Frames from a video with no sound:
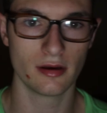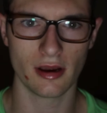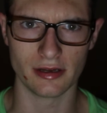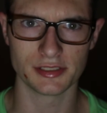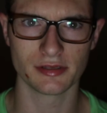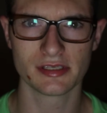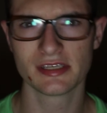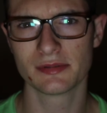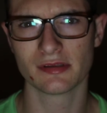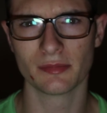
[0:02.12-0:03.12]
Alright, so this
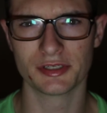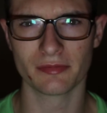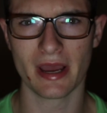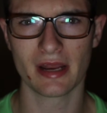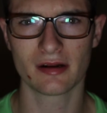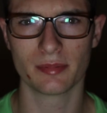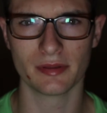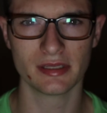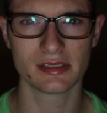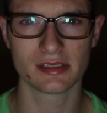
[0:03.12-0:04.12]
seems a little bit dramatic,
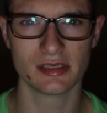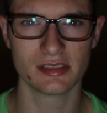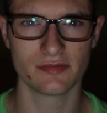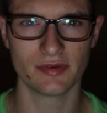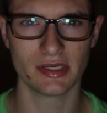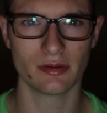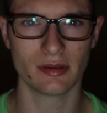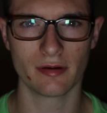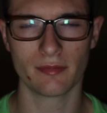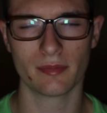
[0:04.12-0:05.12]
but this is a video
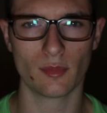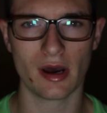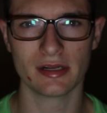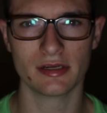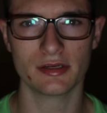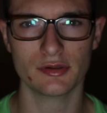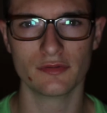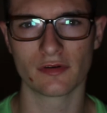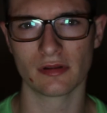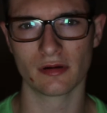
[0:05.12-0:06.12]
that I've been wanting to do
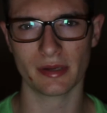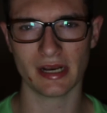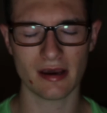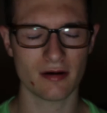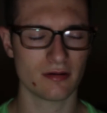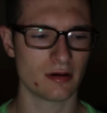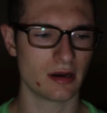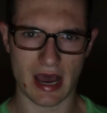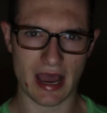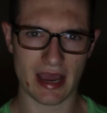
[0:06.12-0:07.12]
for a little bit now.
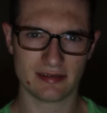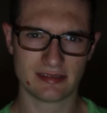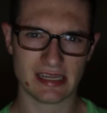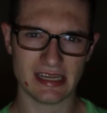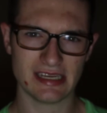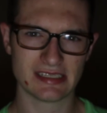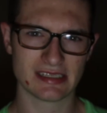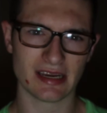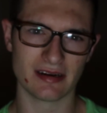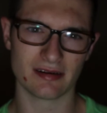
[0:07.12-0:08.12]
I teased
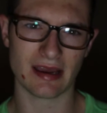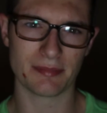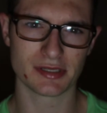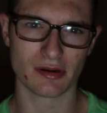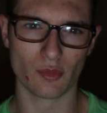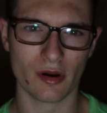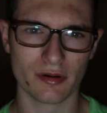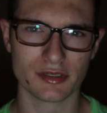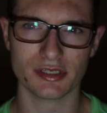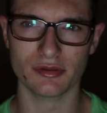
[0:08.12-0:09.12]
like episode 1
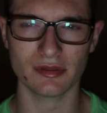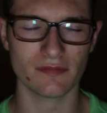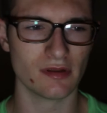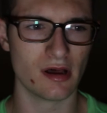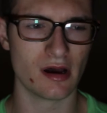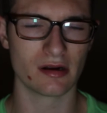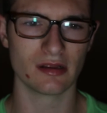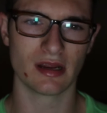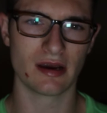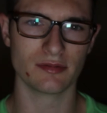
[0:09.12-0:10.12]
or 2 in the vlog
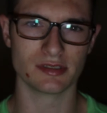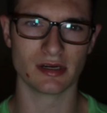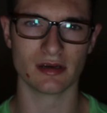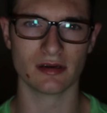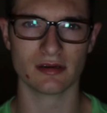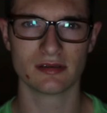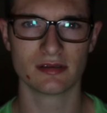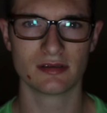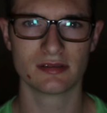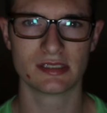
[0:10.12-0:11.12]
that I was gonna
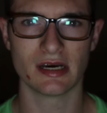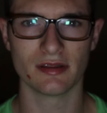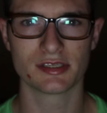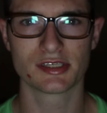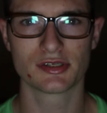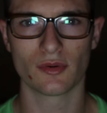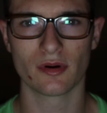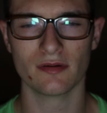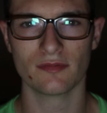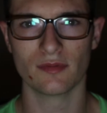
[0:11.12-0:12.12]
tell the
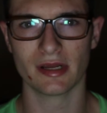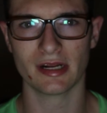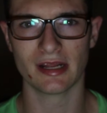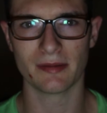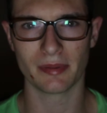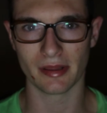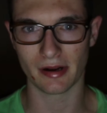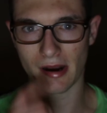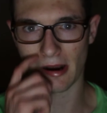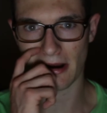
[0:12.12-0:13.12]
story of when I got hit by the
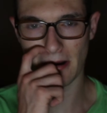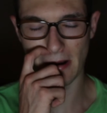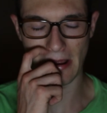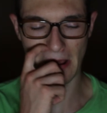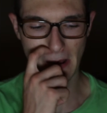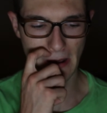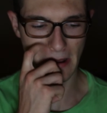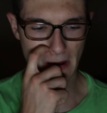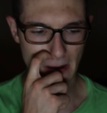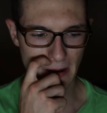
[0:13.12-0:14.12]
car.
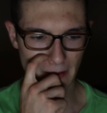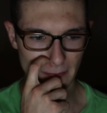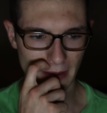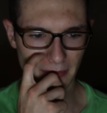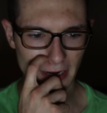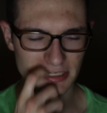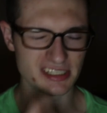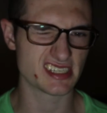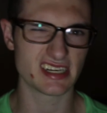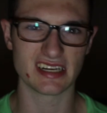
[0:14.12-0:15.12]
I'm kind of
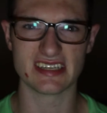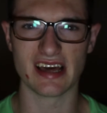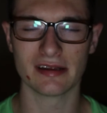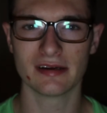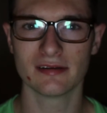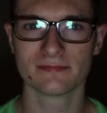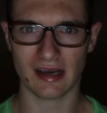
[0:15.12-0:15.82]
just sick of telling it.